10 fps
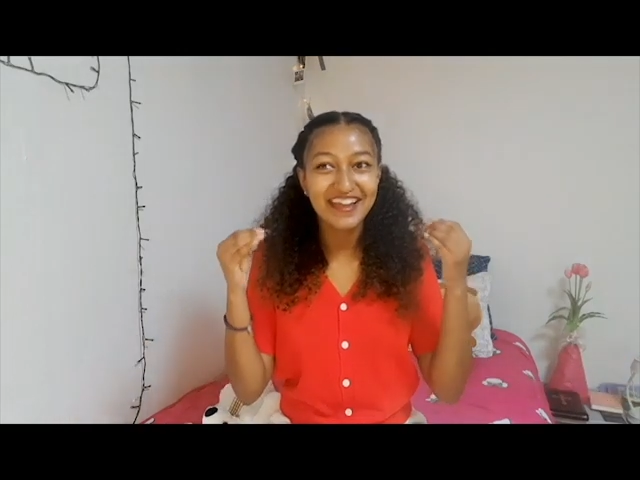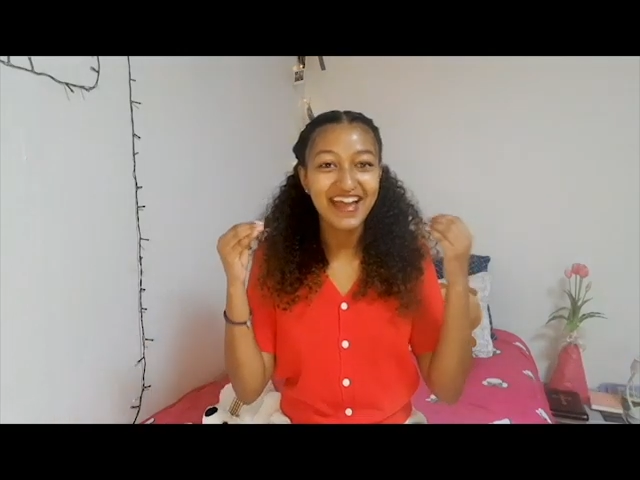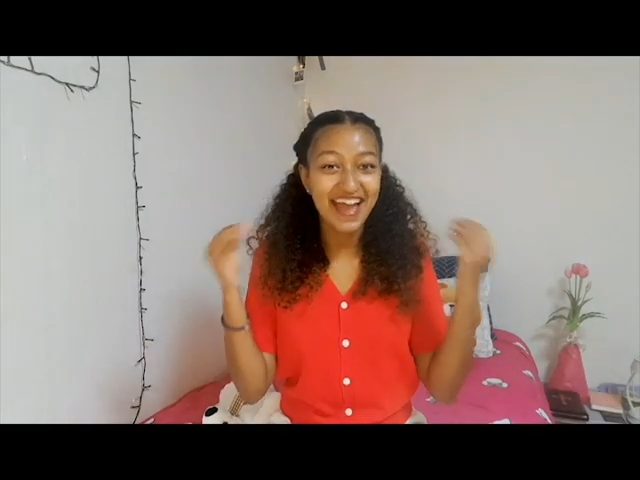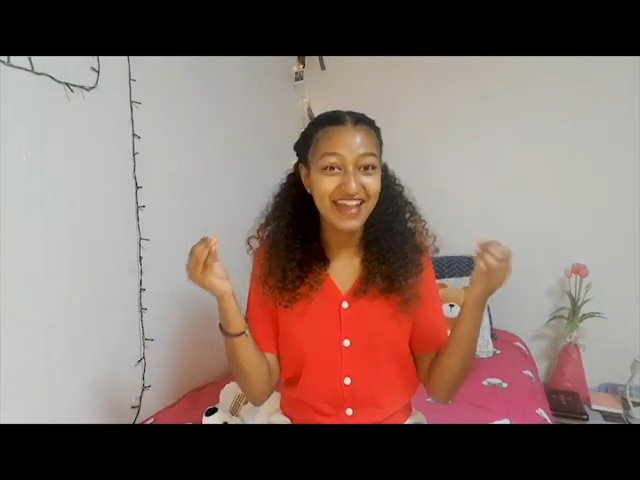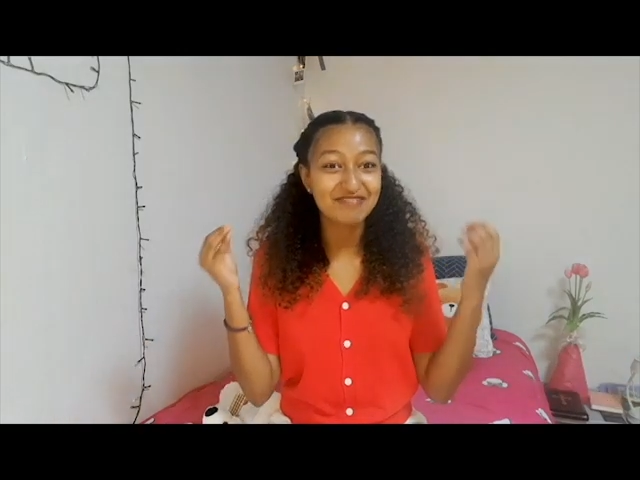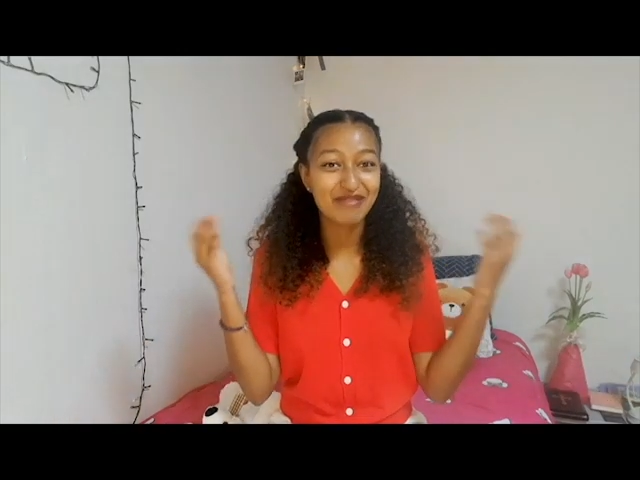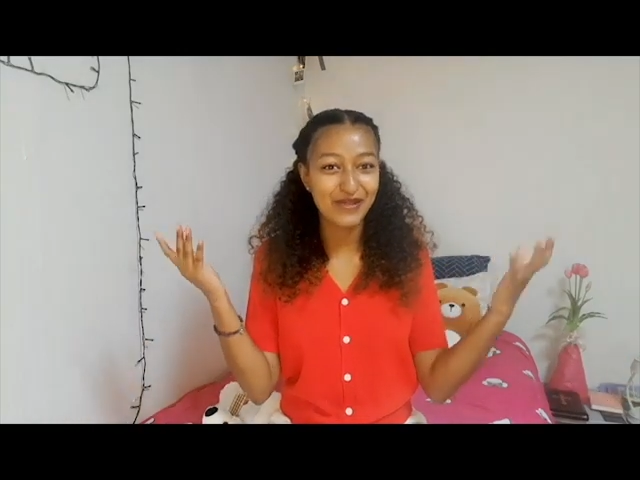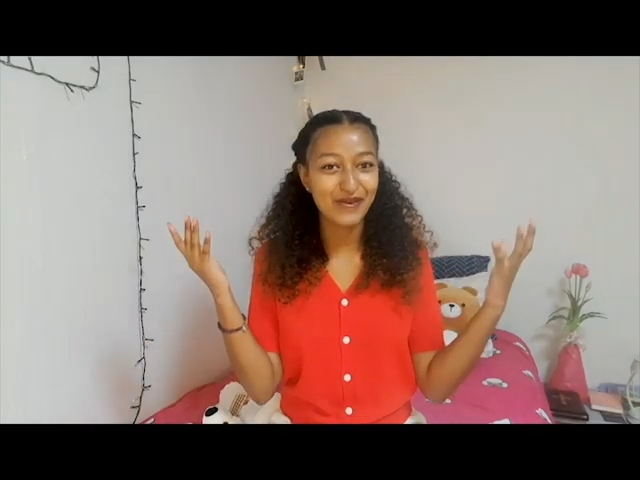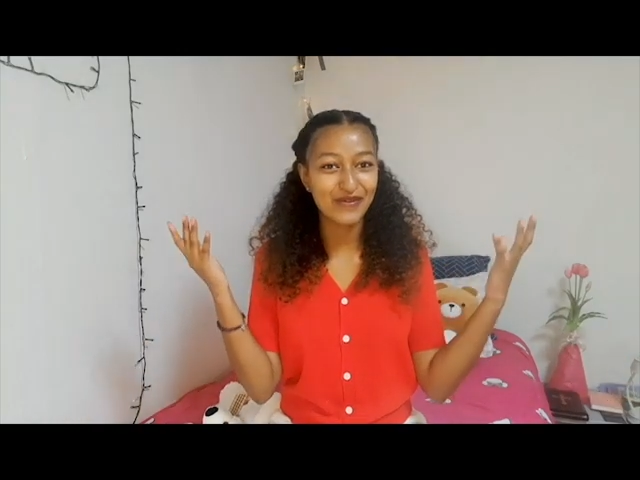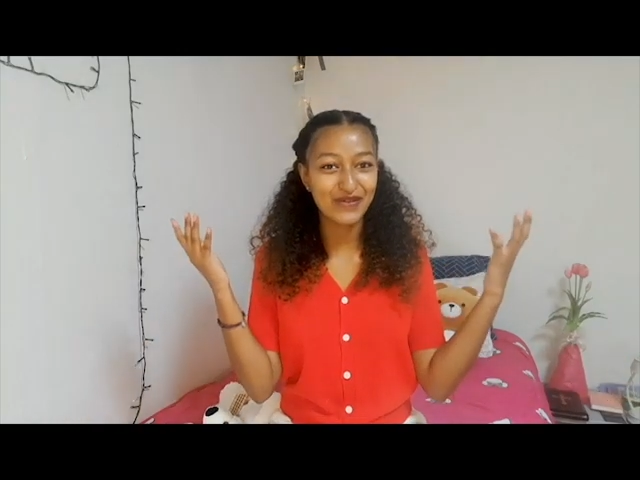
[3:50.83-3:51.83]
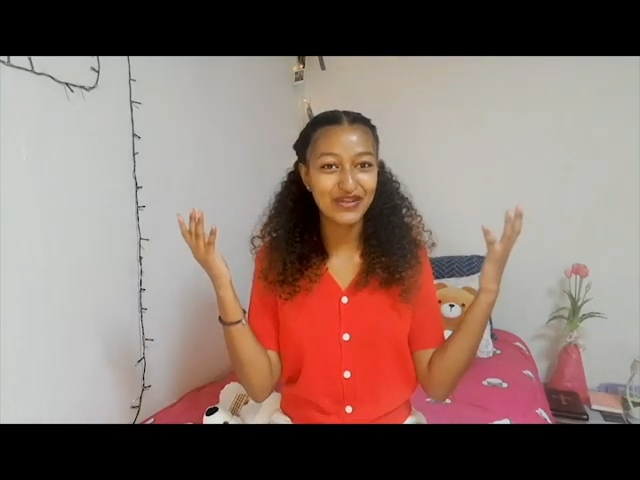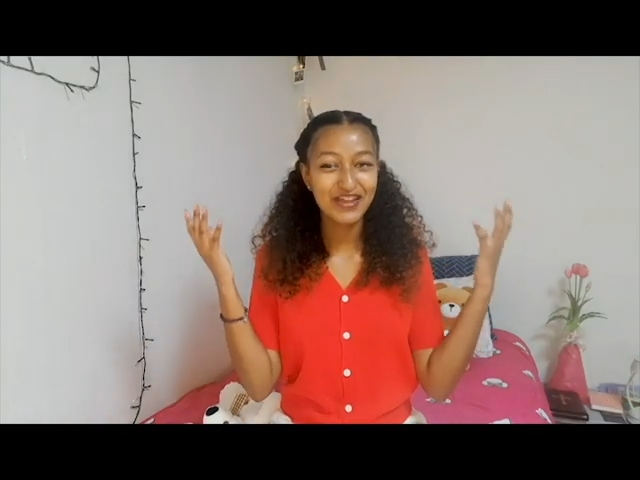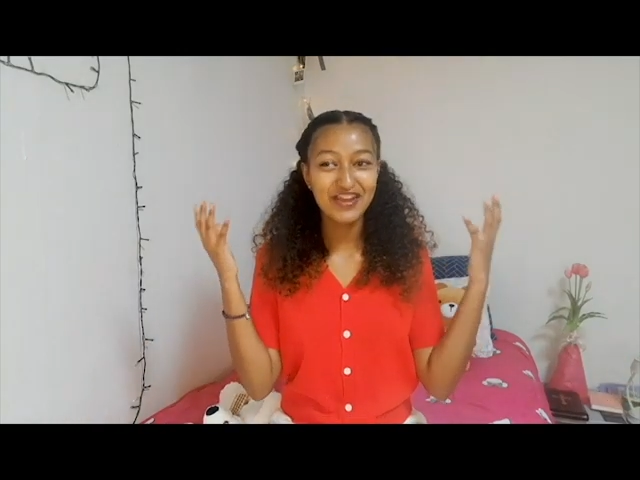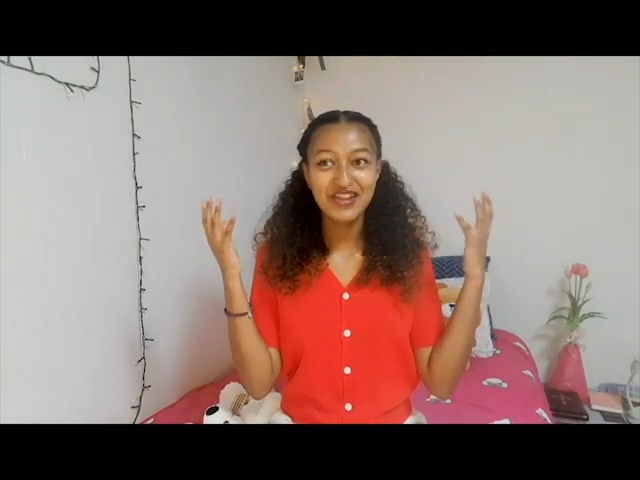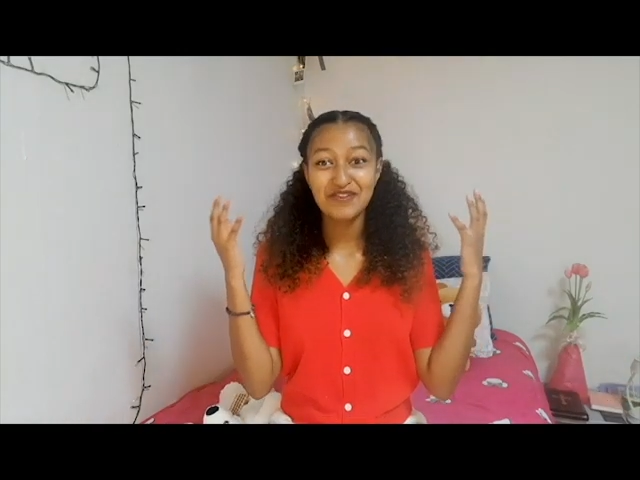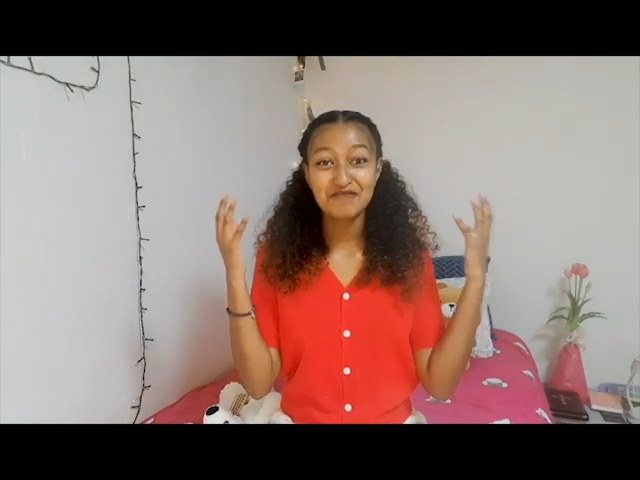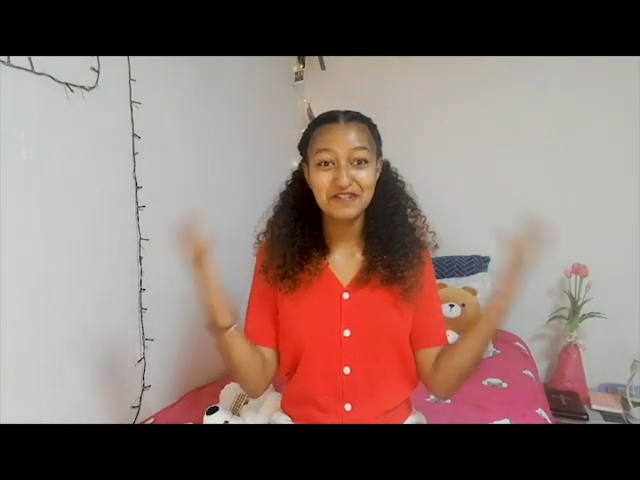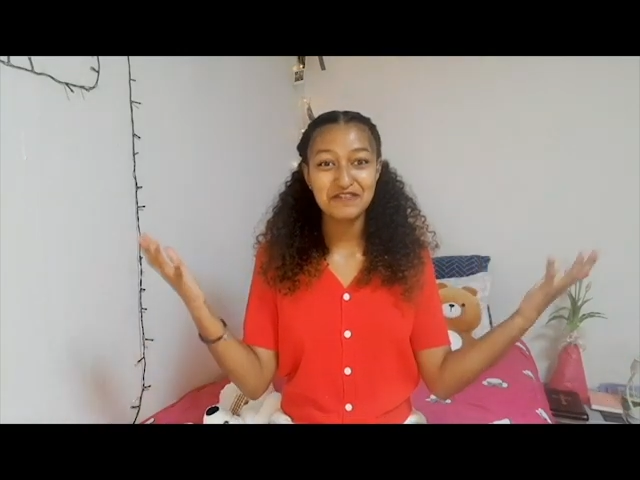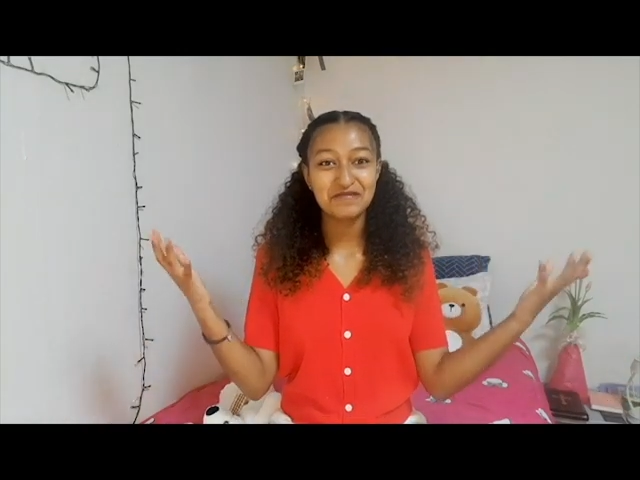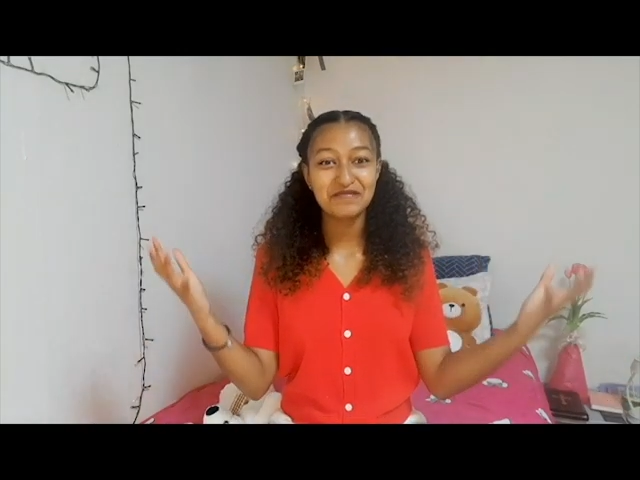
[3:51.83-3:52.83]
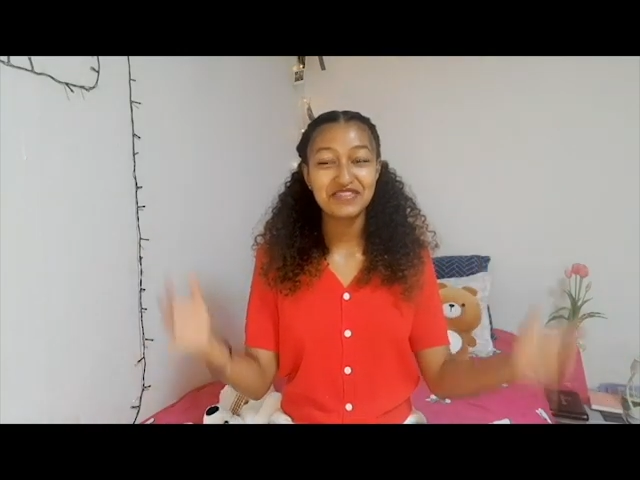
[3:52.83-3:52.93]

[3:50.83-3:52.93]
had my own room.